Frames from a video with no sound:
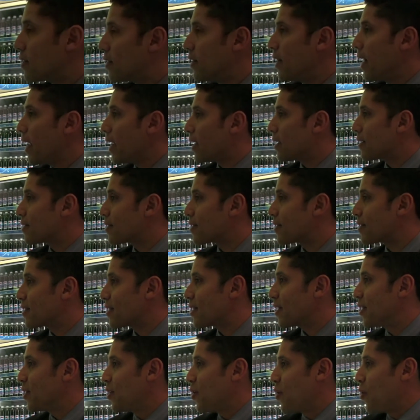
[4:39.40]
is
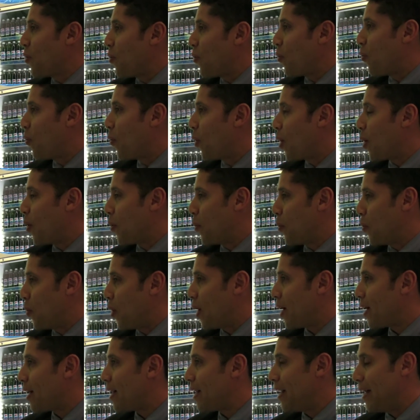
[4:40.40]
next?
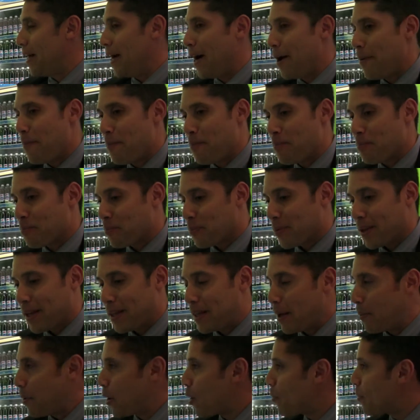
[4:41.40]
What
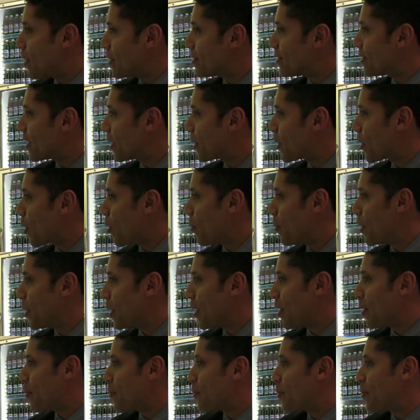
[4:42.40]
developments are
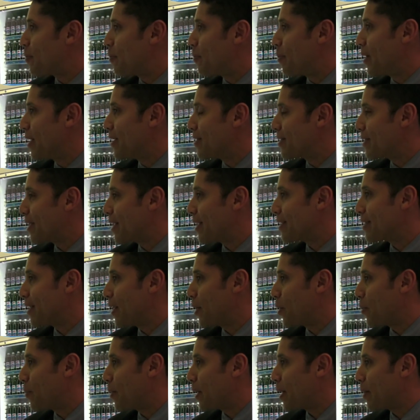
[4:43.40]
coming out? Please tell us a
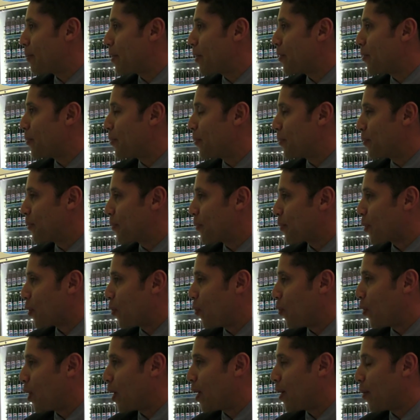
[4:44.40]
little bit about
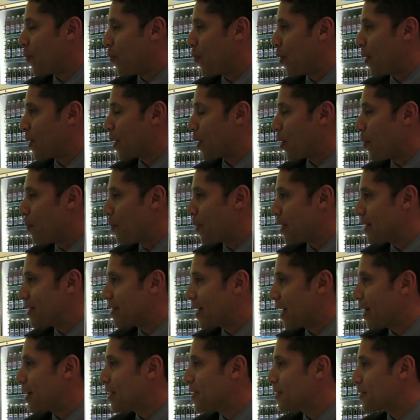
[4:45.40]
where the company
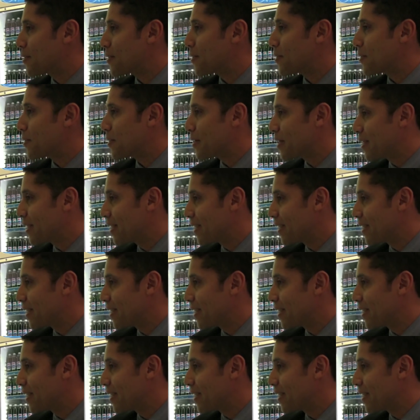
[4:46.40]
is heading to.